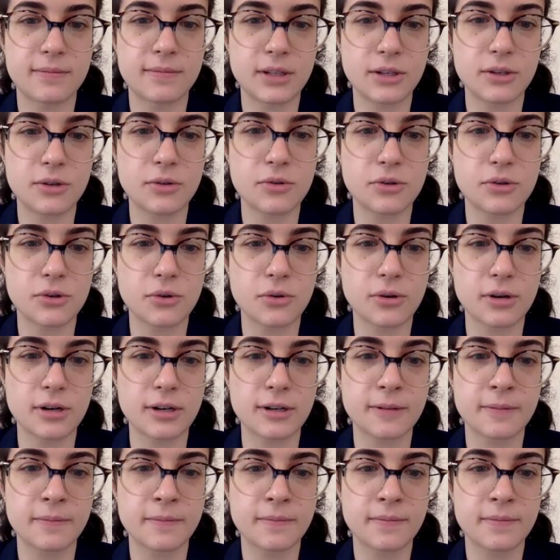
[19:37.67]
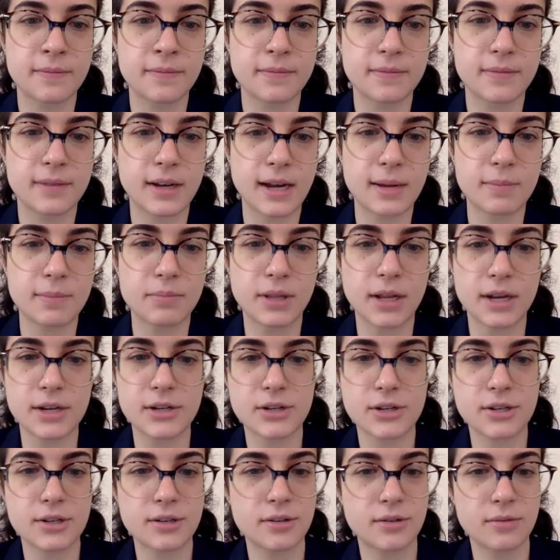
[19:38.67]
Did you score?" I
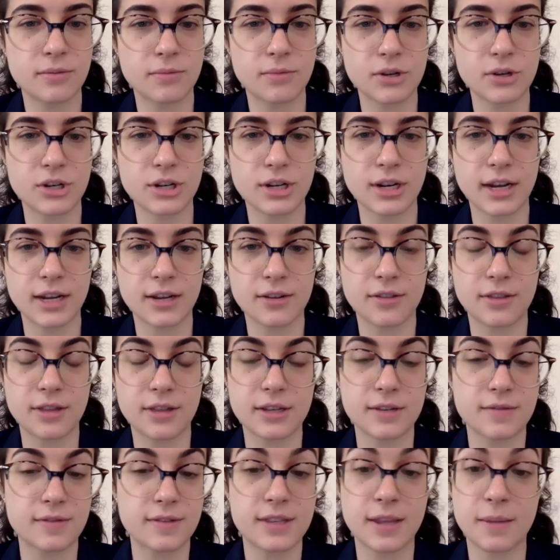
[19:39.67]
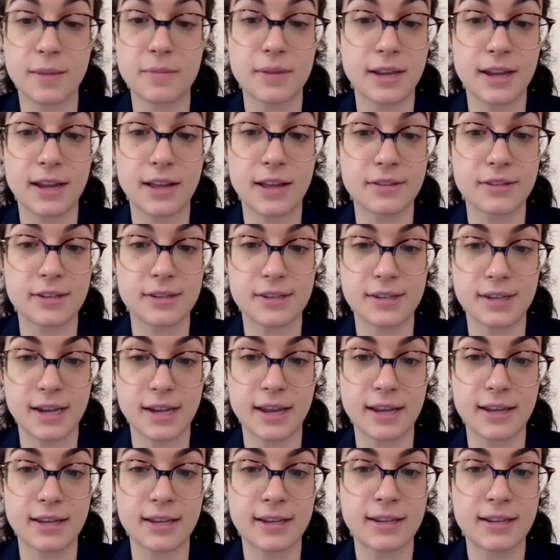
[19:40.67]
blushed, wishing I could think of something else to
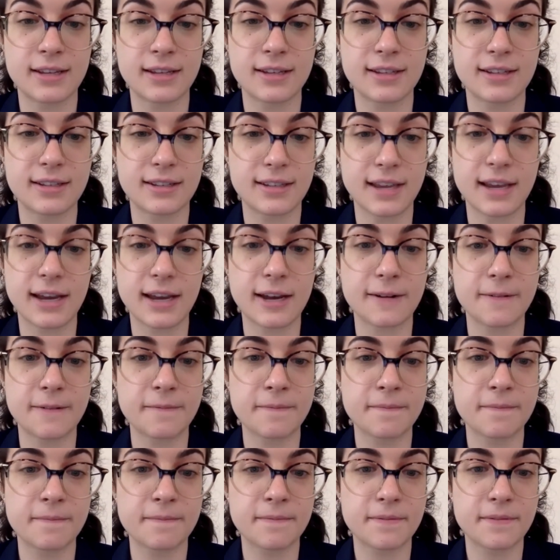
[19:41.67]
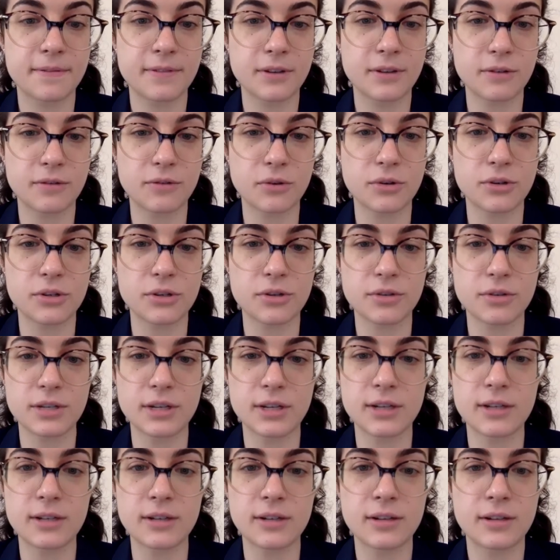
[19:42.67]
say. "Yeah, of course you
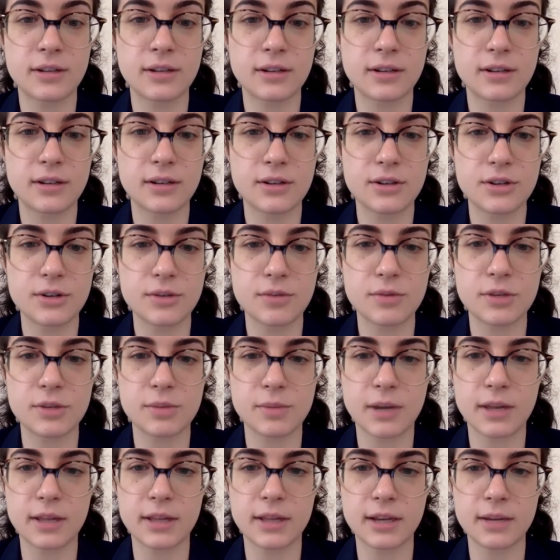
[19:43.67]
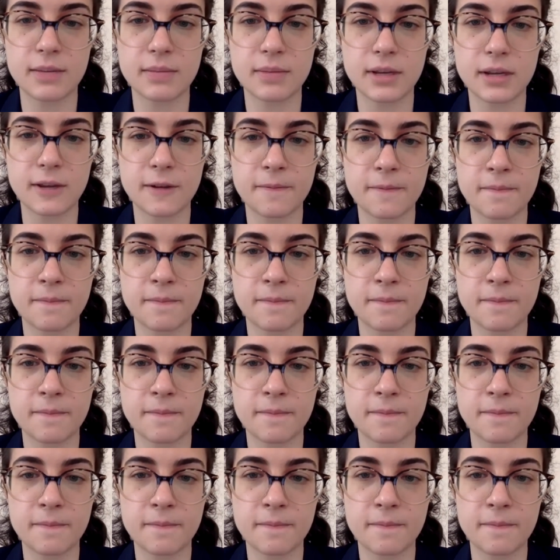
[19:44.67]
did." She was smiling at me.